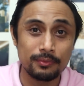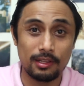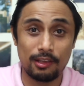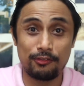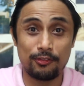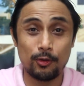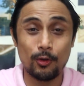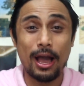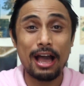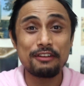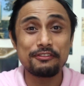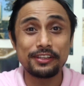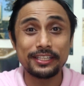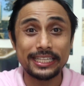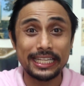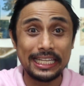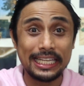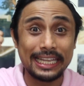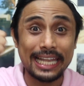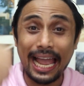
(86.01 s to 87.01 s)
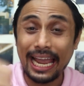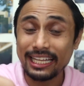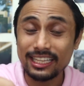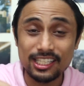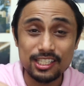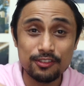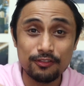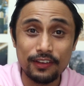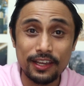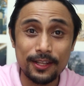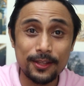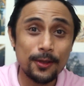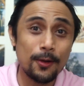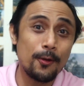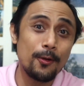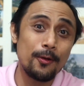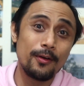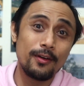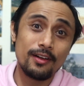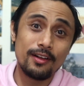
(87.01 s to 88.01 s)
If you haven't liked this
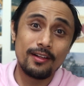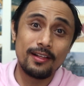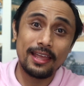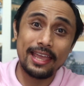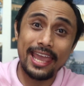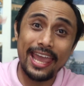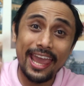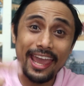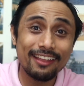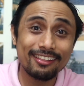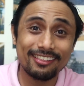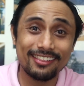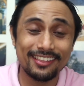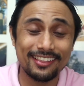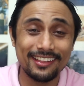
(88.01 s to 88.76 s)
video, hit